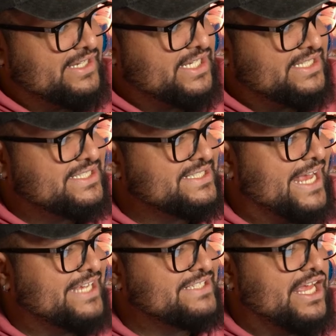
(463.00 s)
i said it just
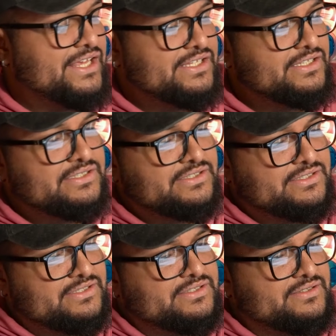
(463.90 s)
has that
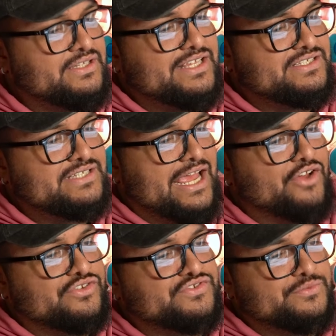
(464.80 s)
that
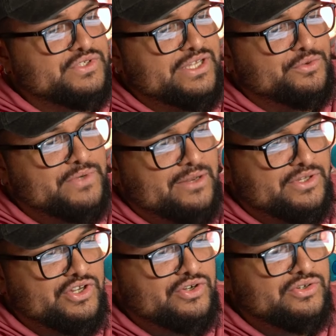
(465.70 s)
sound of something that would probably
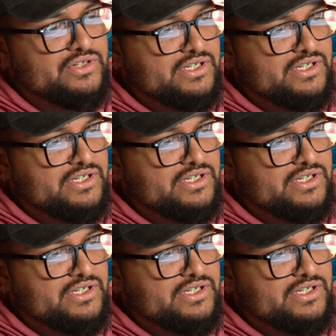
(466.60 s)
go